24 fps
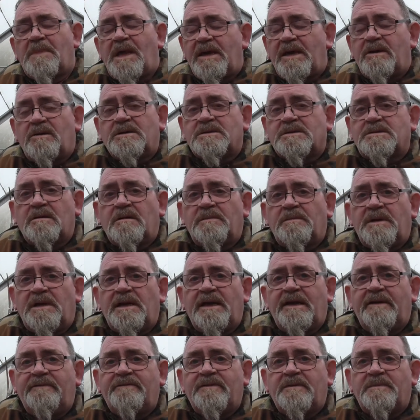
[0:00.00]
I also
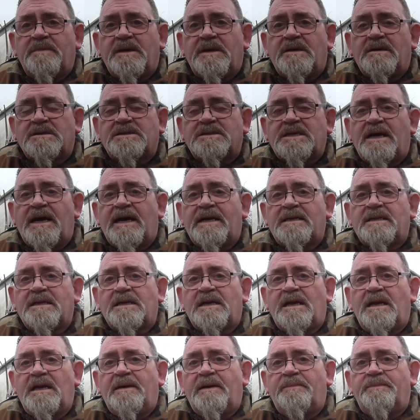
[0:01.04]
believe that because I had the
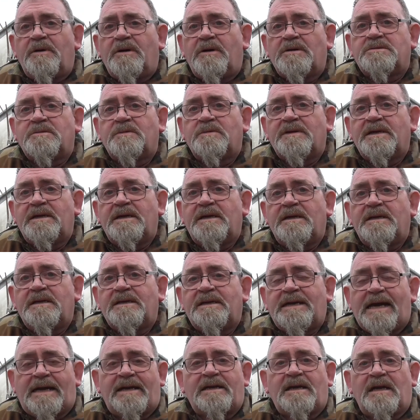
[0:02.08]
clay pot with a
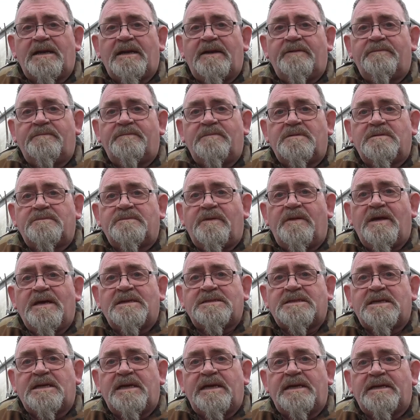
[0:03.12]
candle in
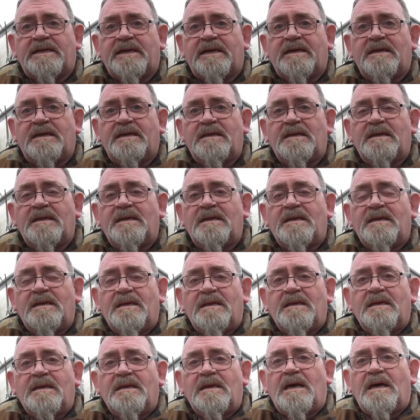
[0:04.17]
as a heater,
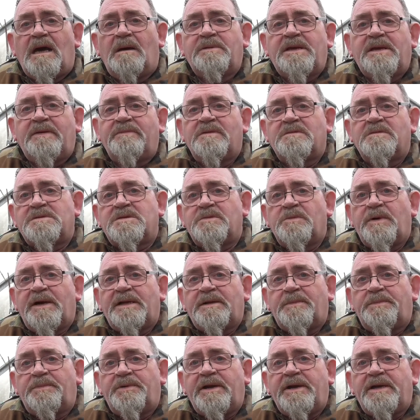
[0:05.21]
I'm giving them somewhere
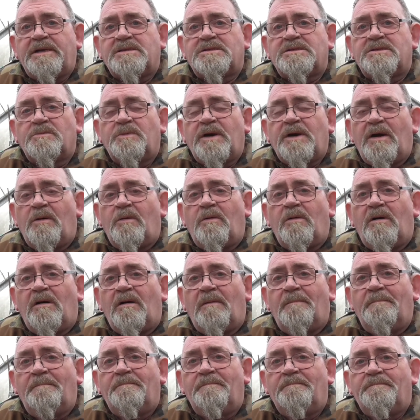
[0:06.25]
to breed, somewhere
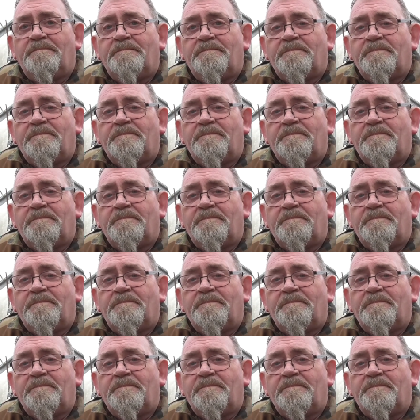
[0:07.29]
warm.